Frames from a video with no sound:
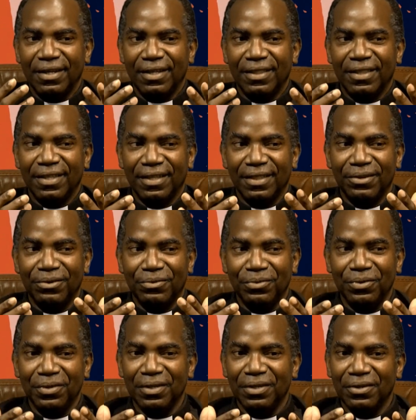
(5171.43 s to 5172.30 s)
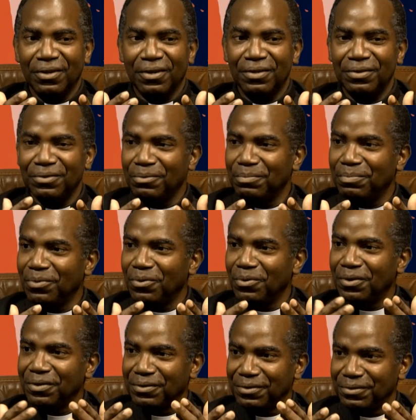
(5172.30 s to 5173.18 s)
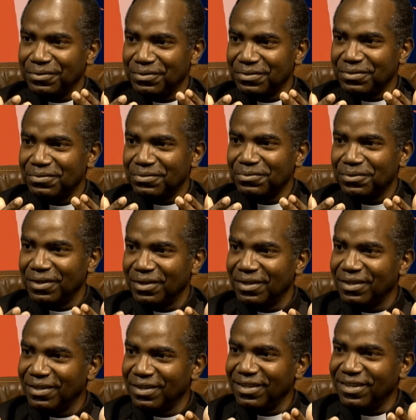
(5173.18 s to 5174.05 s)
that there really are no borders, right?